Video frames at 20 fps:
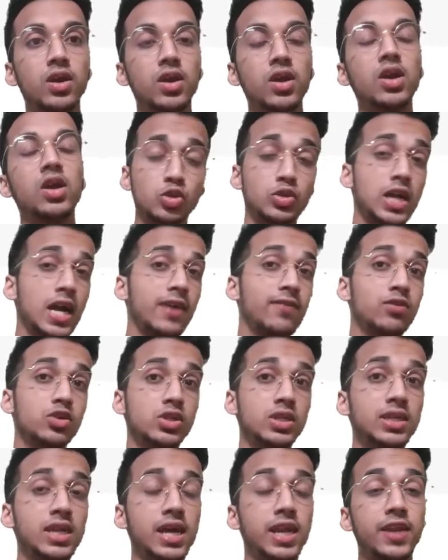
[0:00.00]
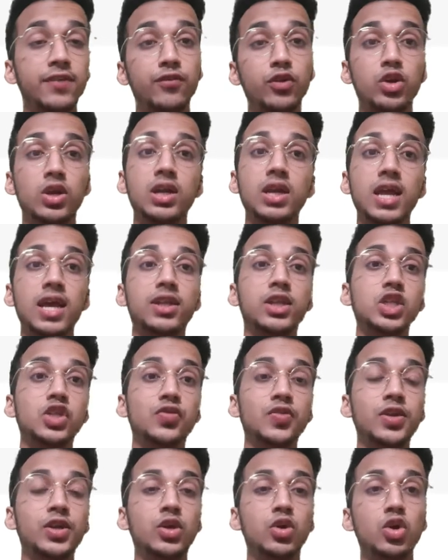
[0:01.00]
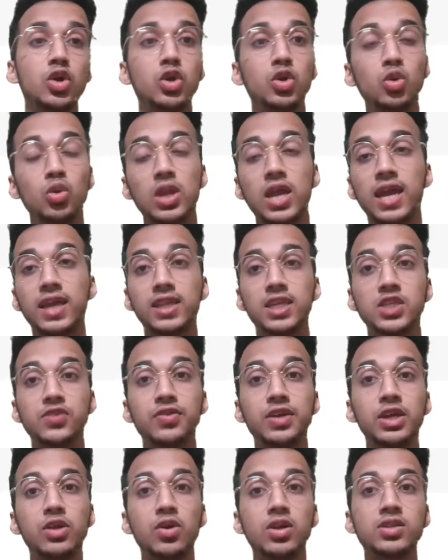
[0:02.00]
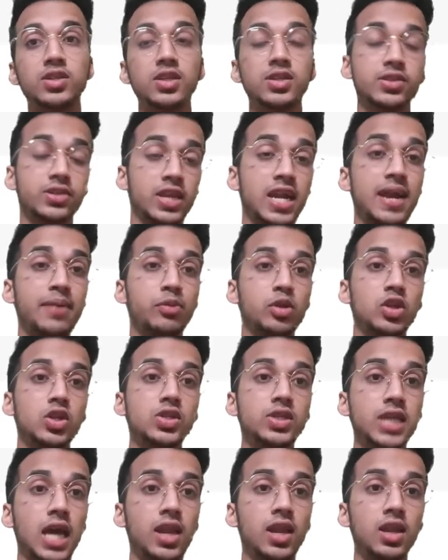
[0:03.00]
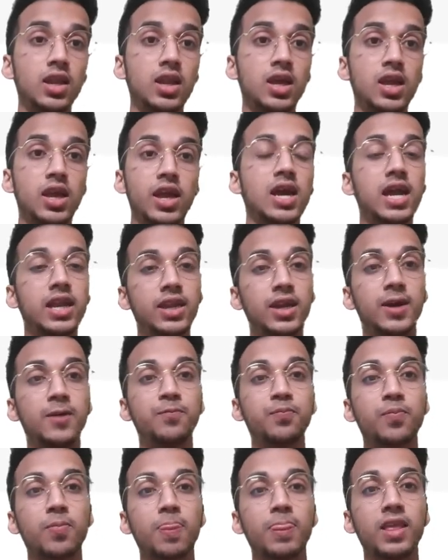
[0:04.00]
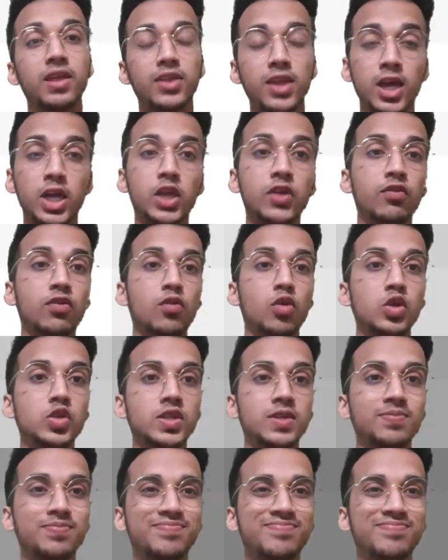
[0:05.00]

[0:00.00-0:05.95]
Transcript: So that was it, and if you did like this video, do like this video and subscribe to this channel. And yeah, thank you for watching.